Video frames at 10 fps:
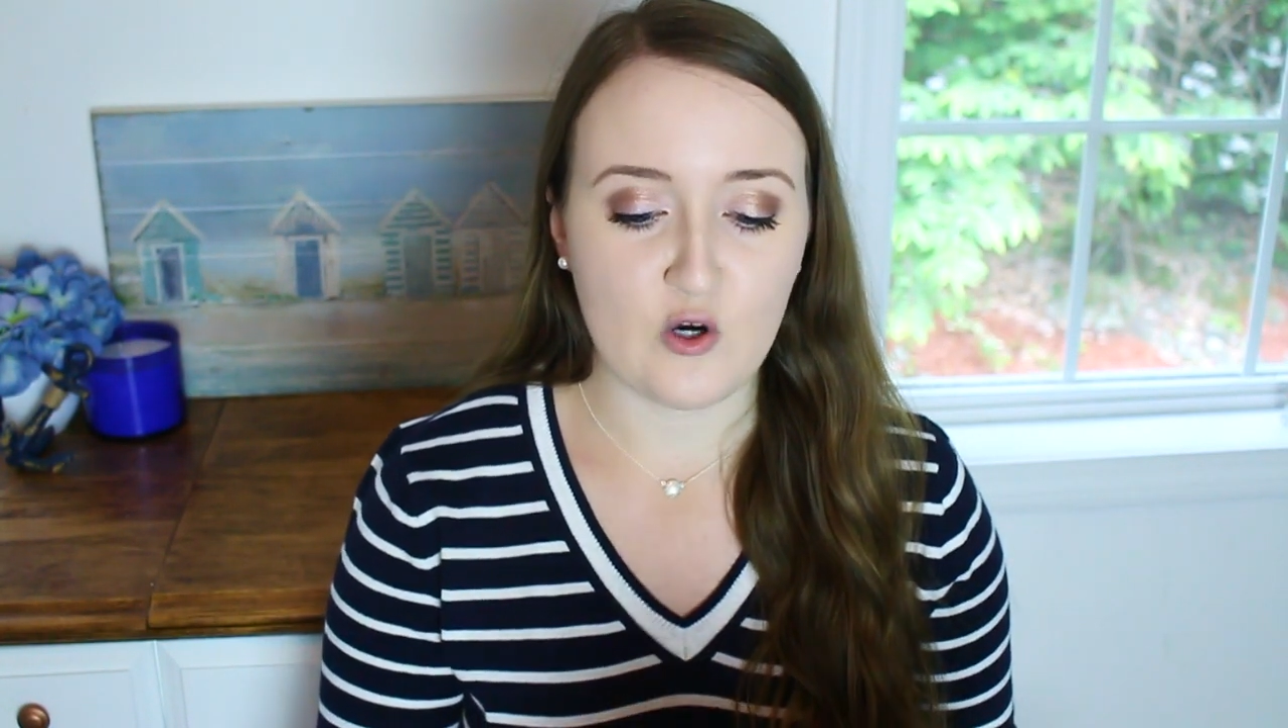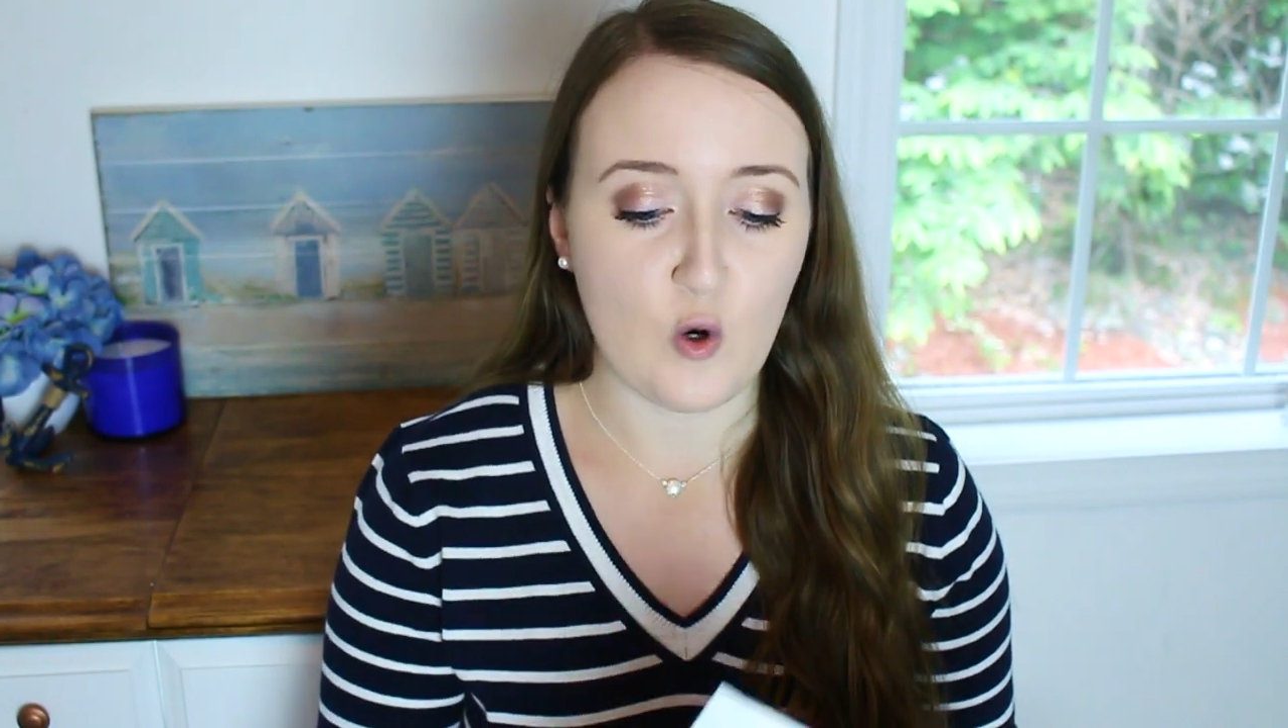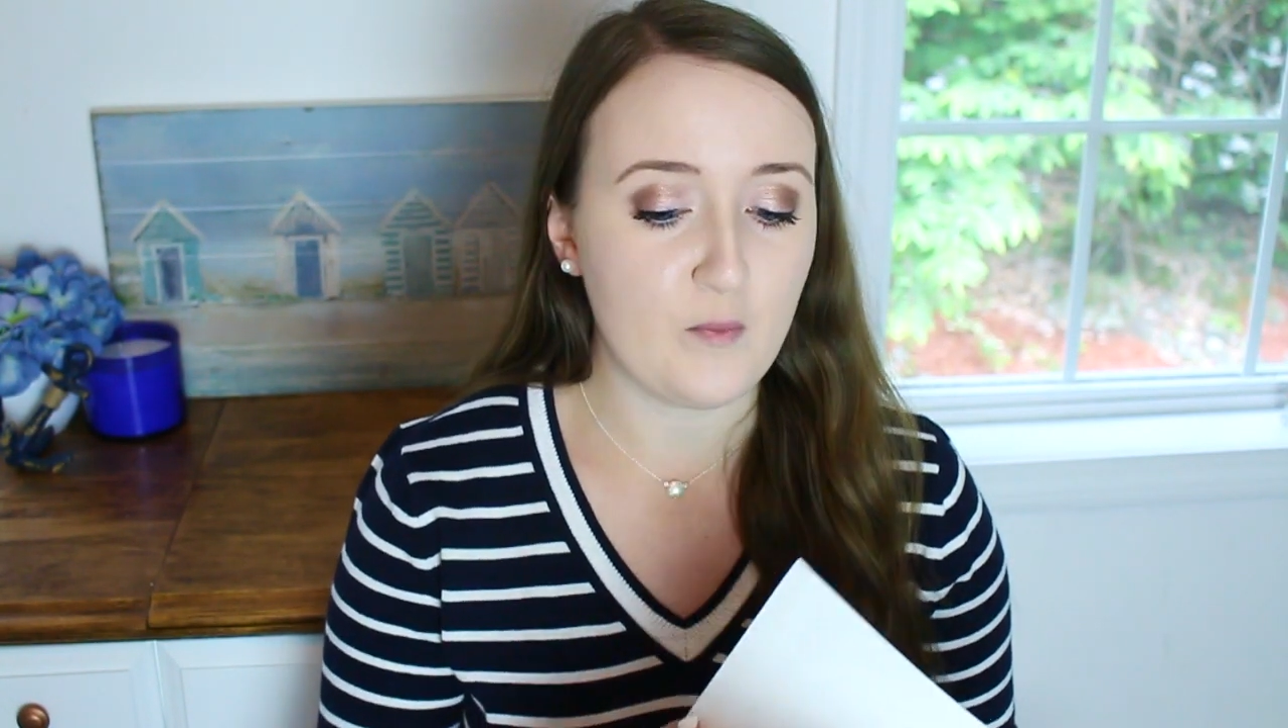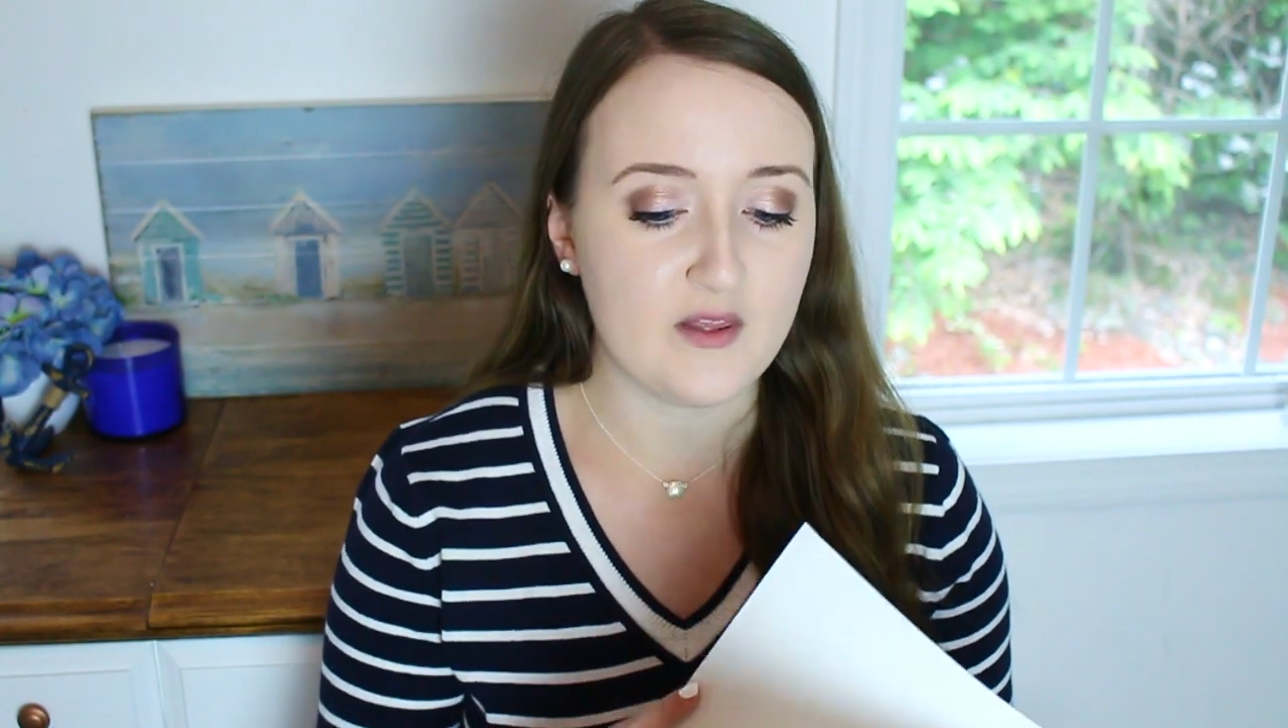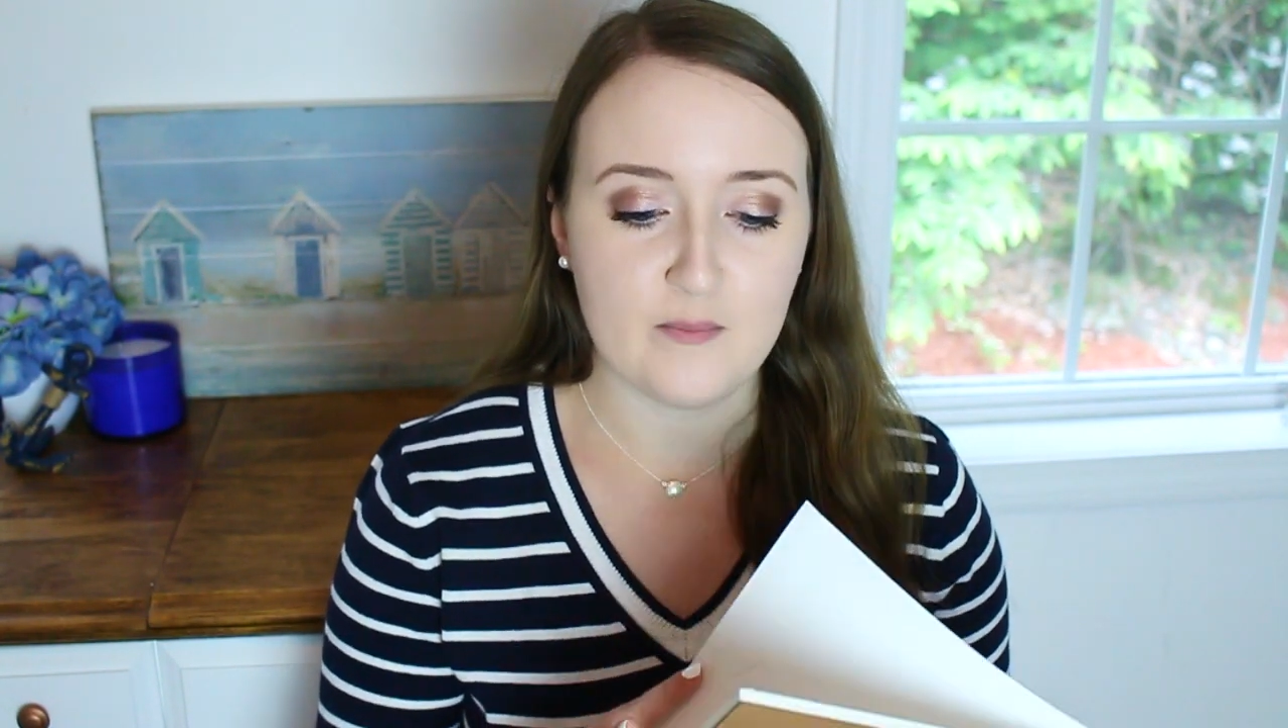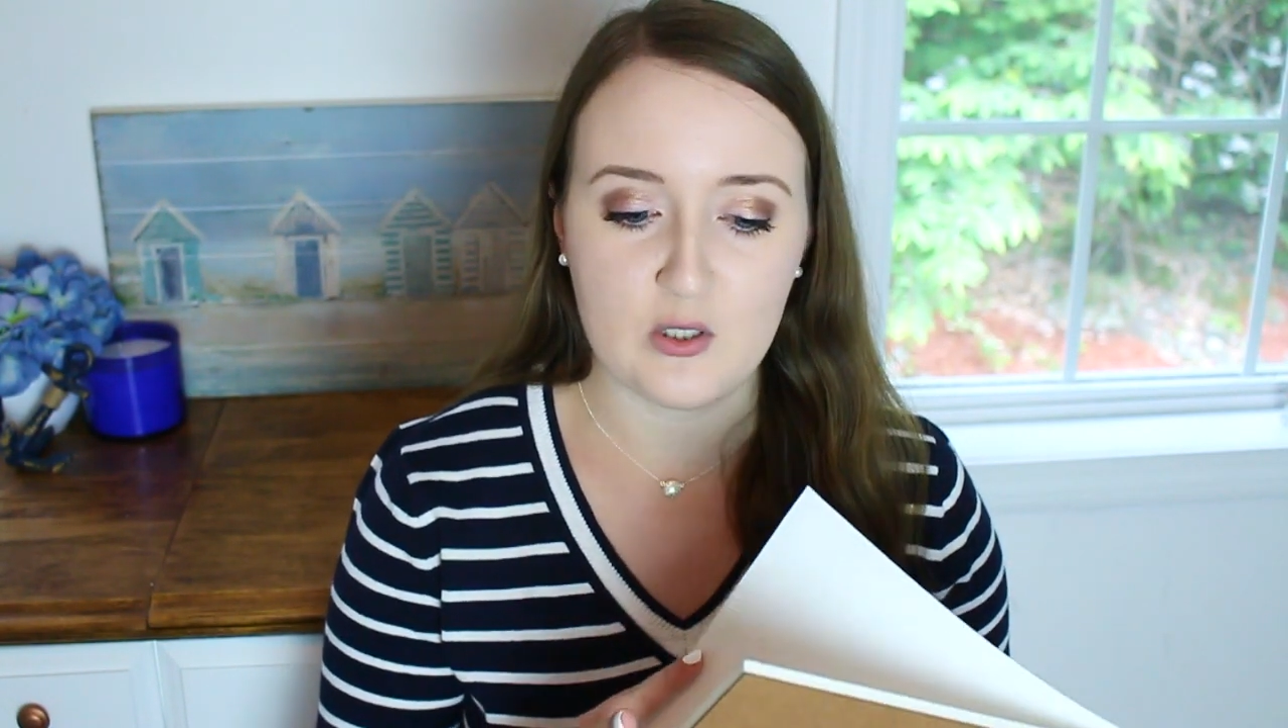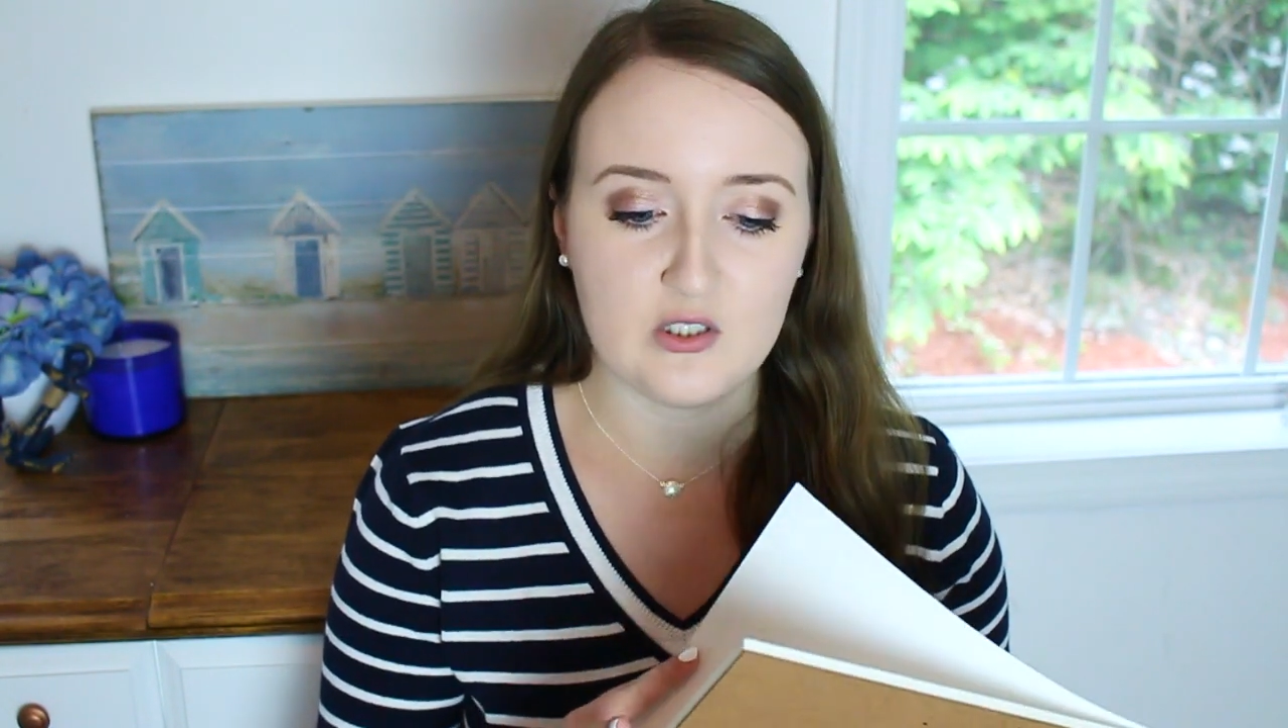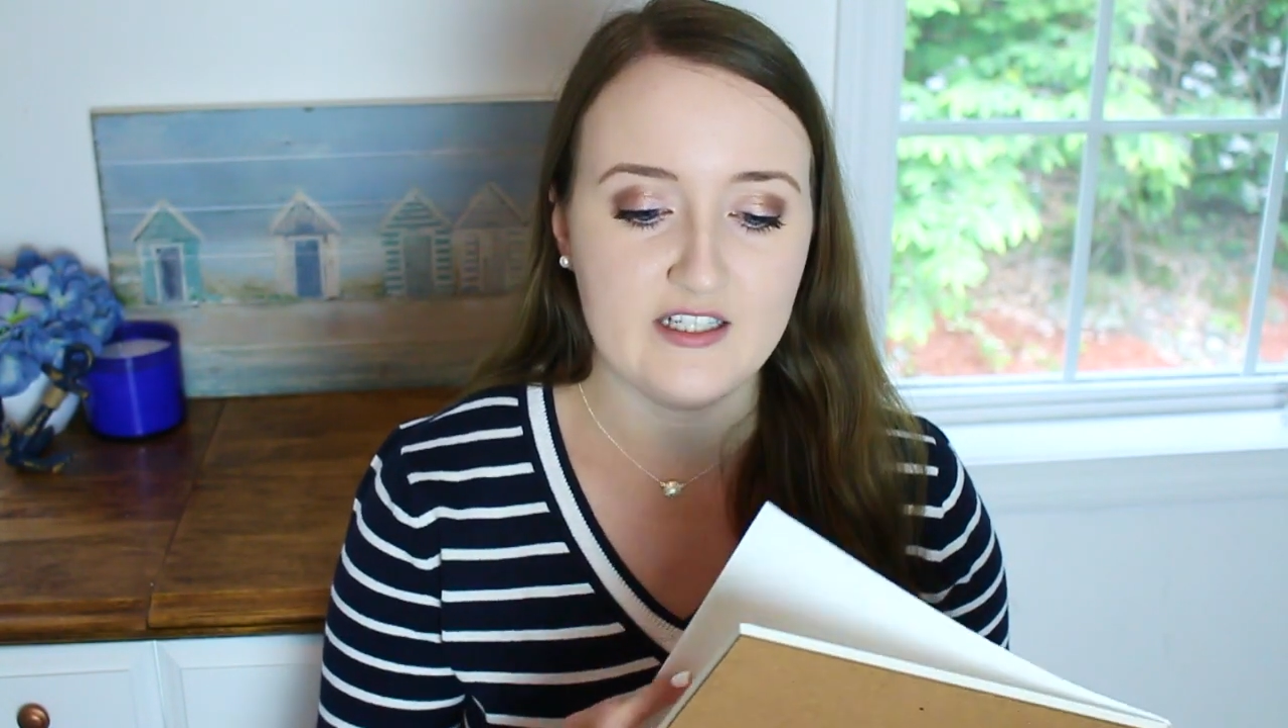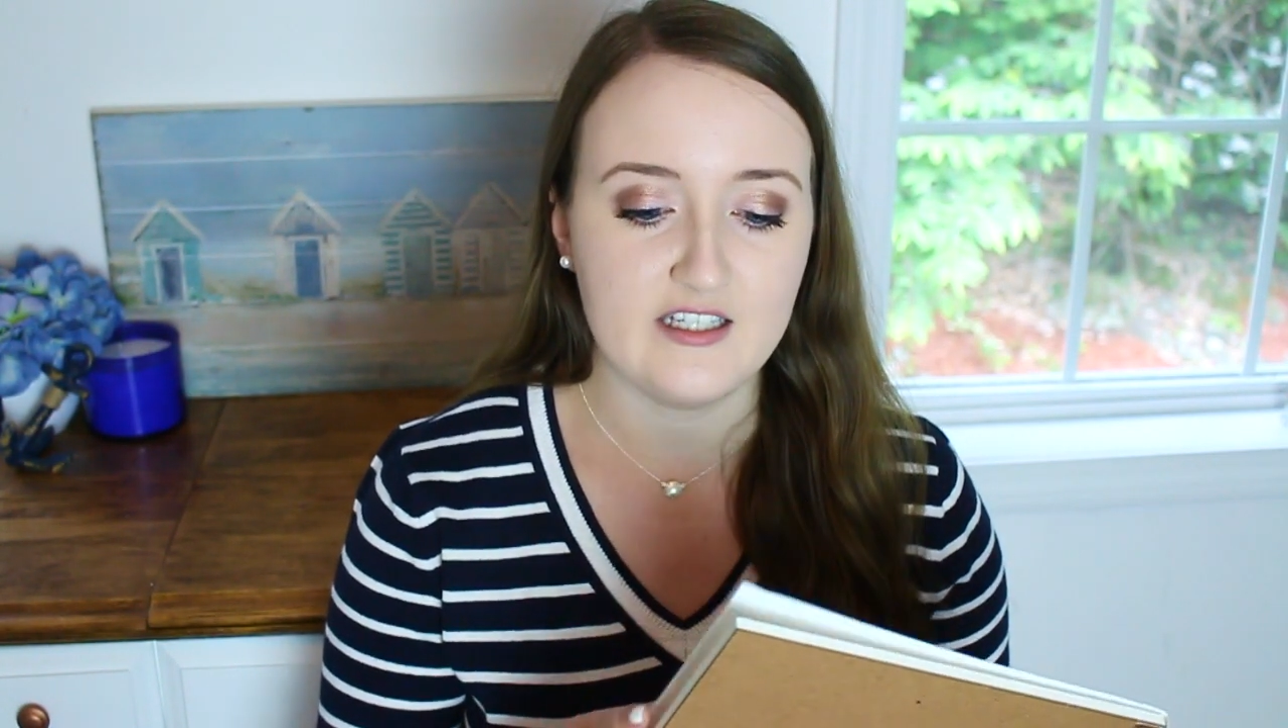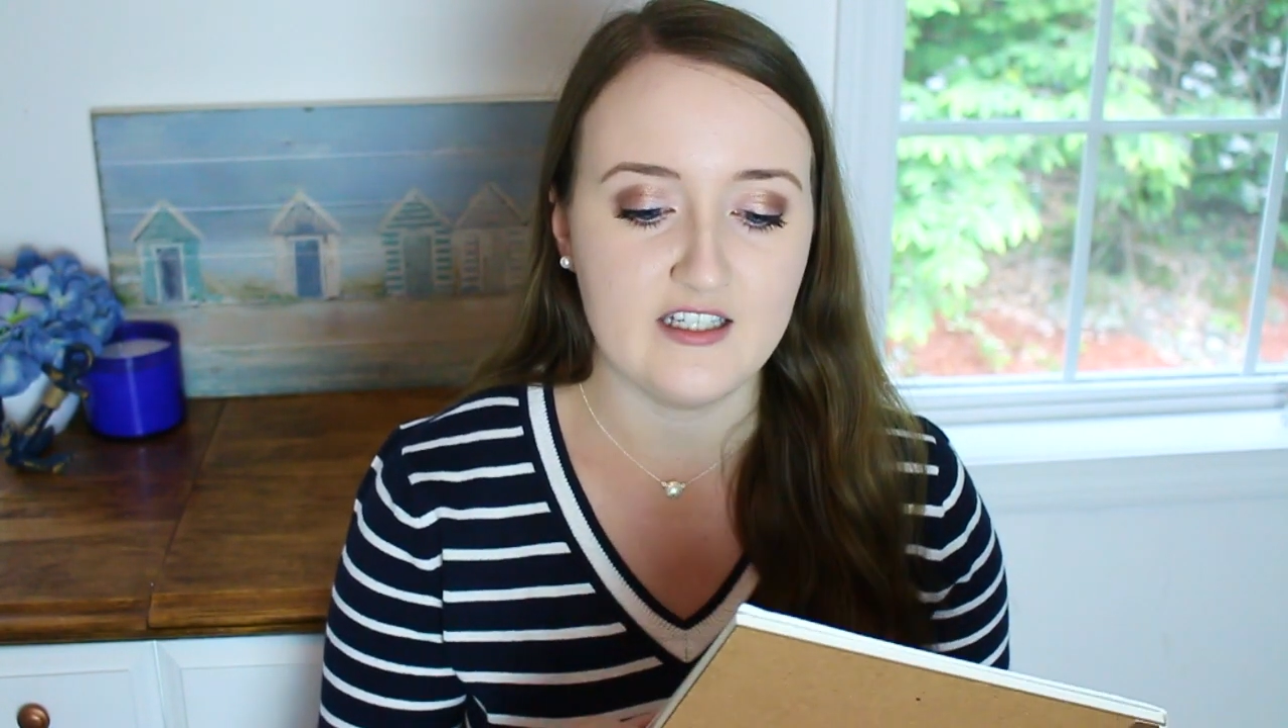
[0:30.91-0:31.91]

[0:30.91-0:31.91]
open the booklet